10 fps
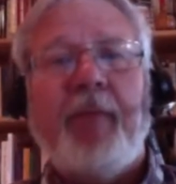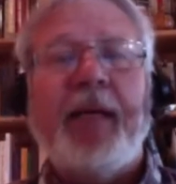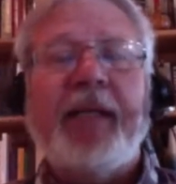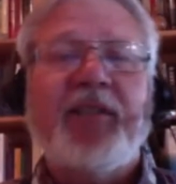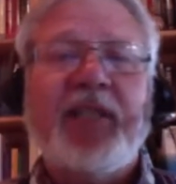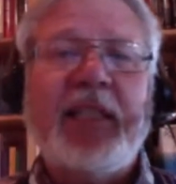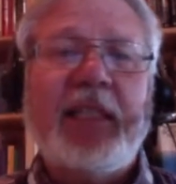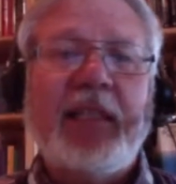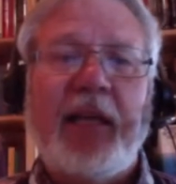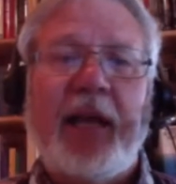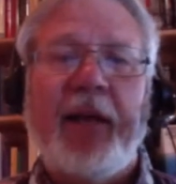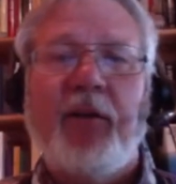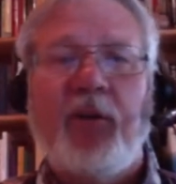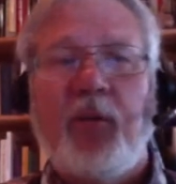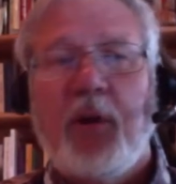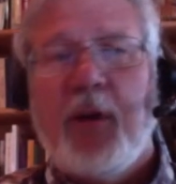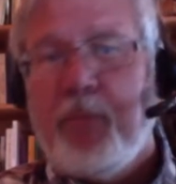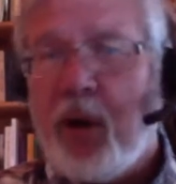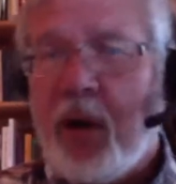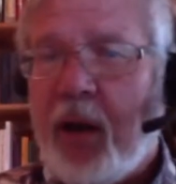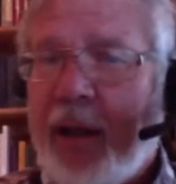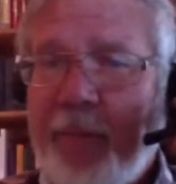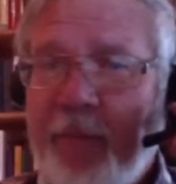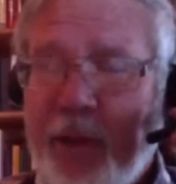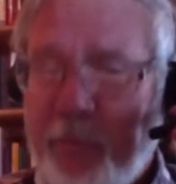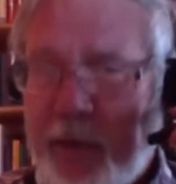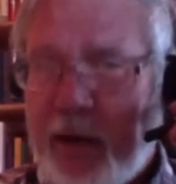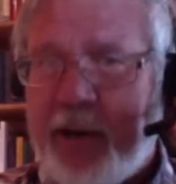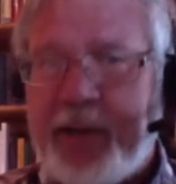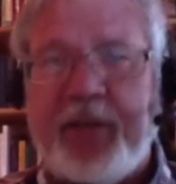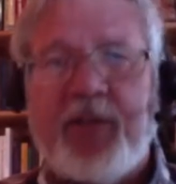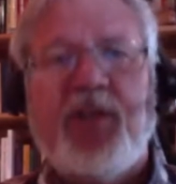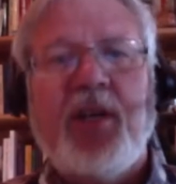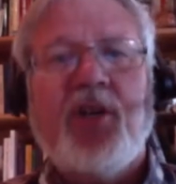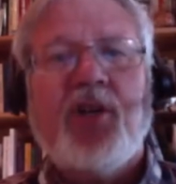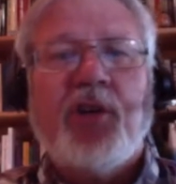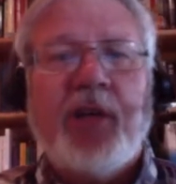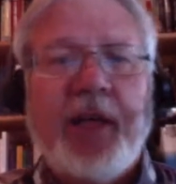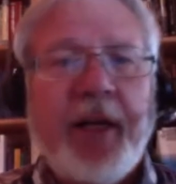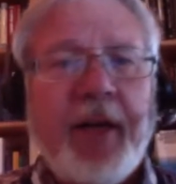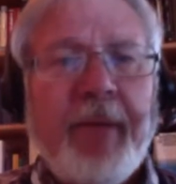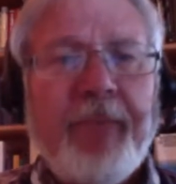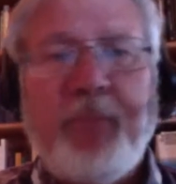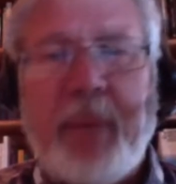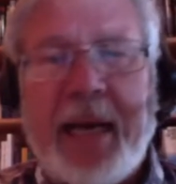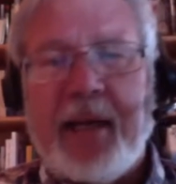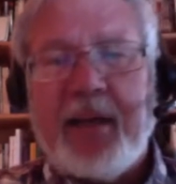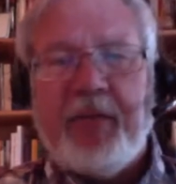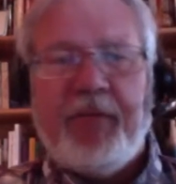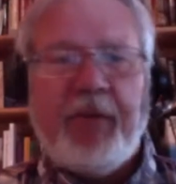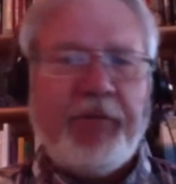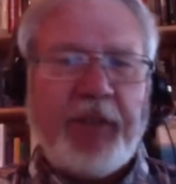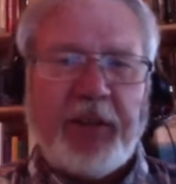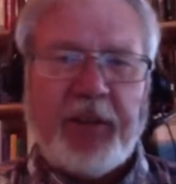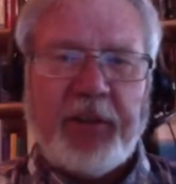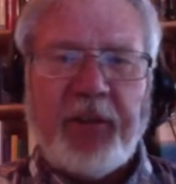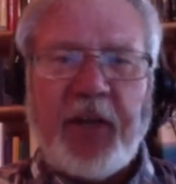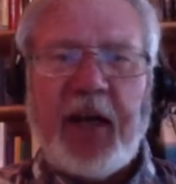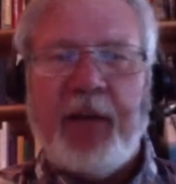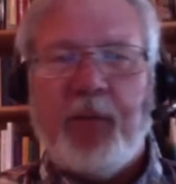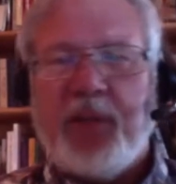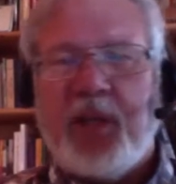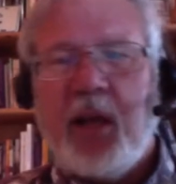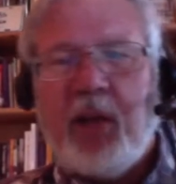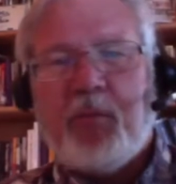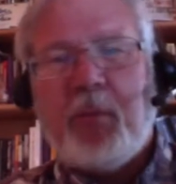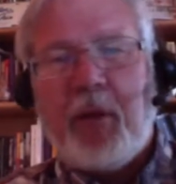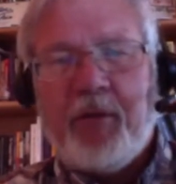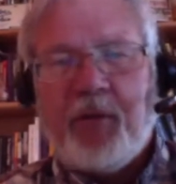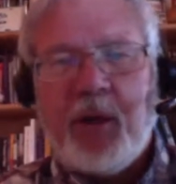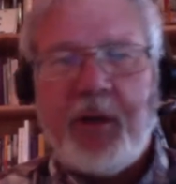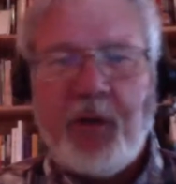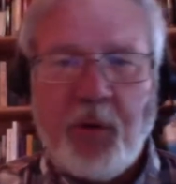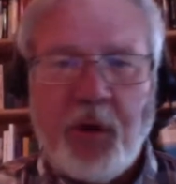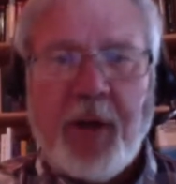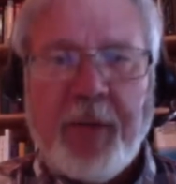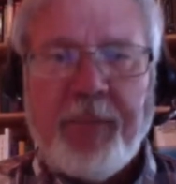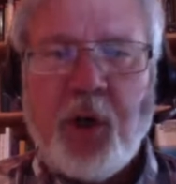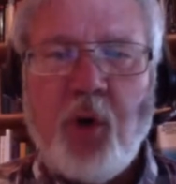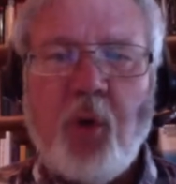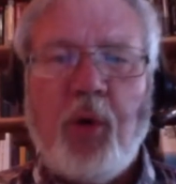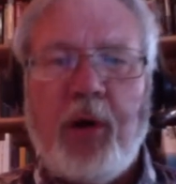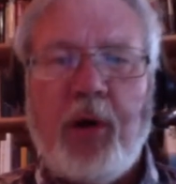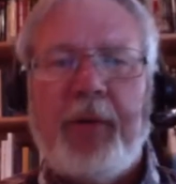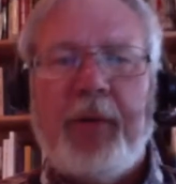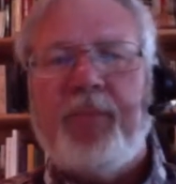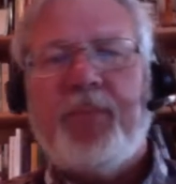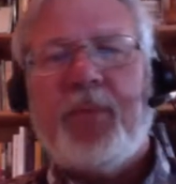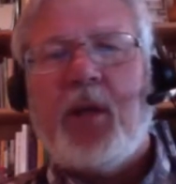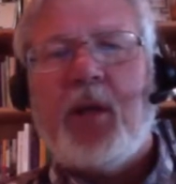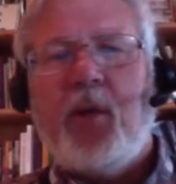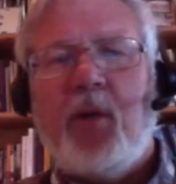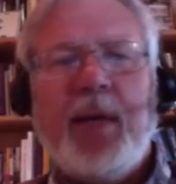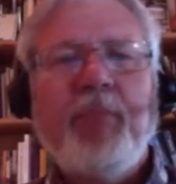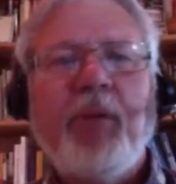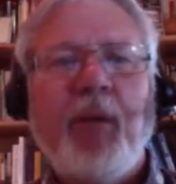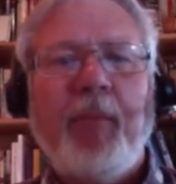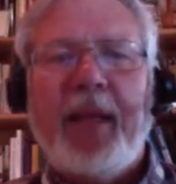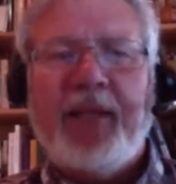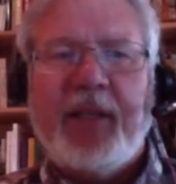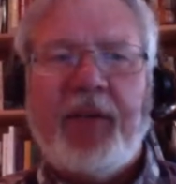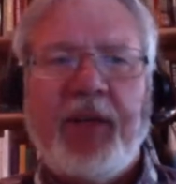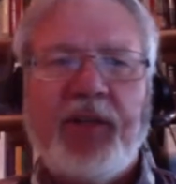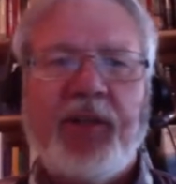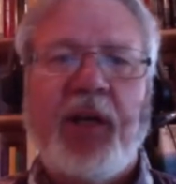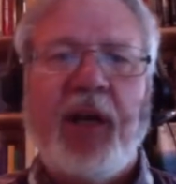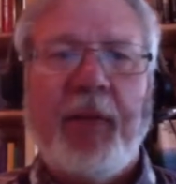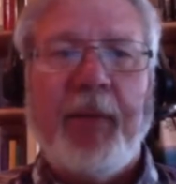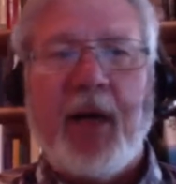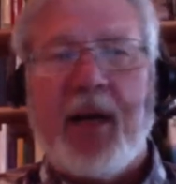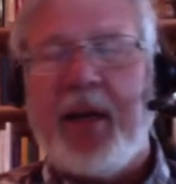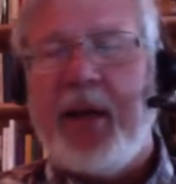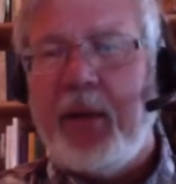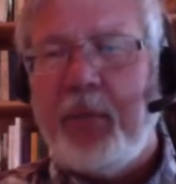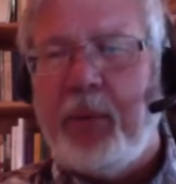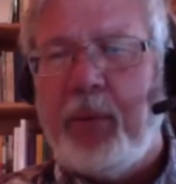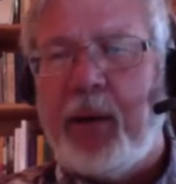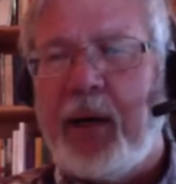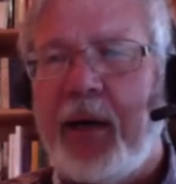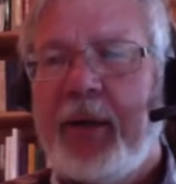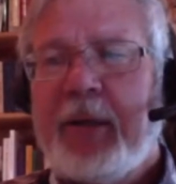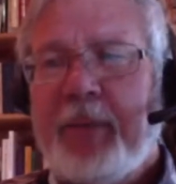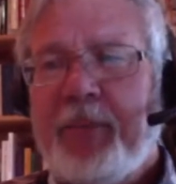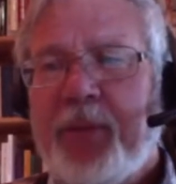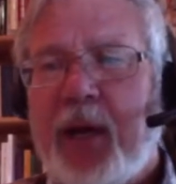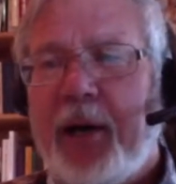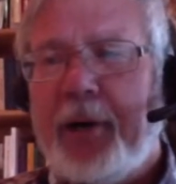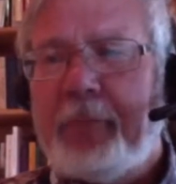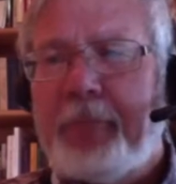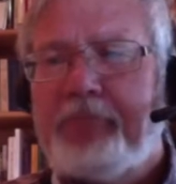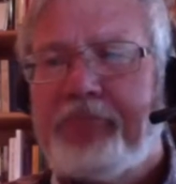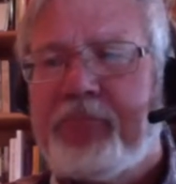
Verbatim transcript: magazine and who proclaimed the American century back in the 50s. And it was the Dulles brothers, really, who, who, uh, who implemented this uh, American empire. Um,